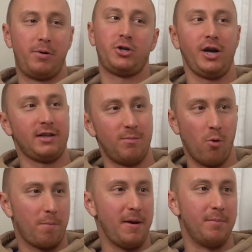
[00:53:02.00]
pushing it to
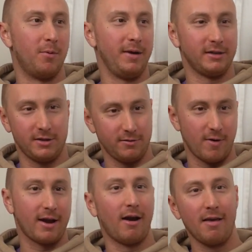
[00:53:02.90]
more people because it
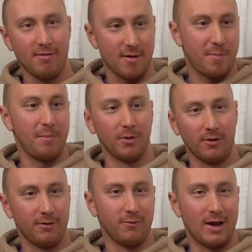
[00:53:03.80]
recognizes that people
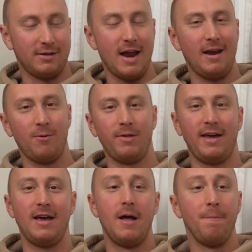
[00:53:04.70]
are resonating with
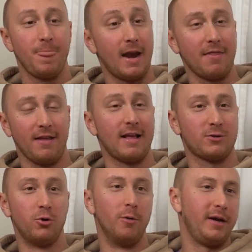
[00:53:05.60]
it. And I think that's
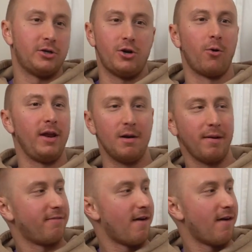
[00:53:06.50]
cool because you don't need a big